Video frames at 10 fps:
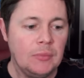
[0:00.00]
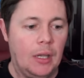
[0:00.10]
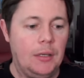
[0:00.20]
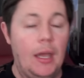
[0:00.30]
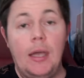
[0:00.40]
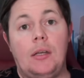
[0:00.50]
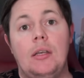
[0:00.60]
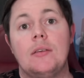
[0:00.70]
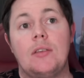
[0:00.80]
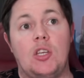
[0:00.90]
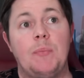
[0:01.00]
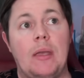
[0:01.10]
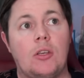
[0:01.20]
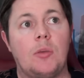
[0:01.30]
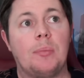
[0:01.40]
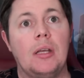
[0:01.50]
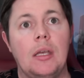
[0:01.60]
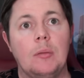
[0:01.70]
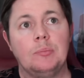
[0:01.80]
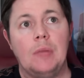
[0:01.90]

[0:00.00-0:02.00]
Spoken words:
And Hackney is expected to play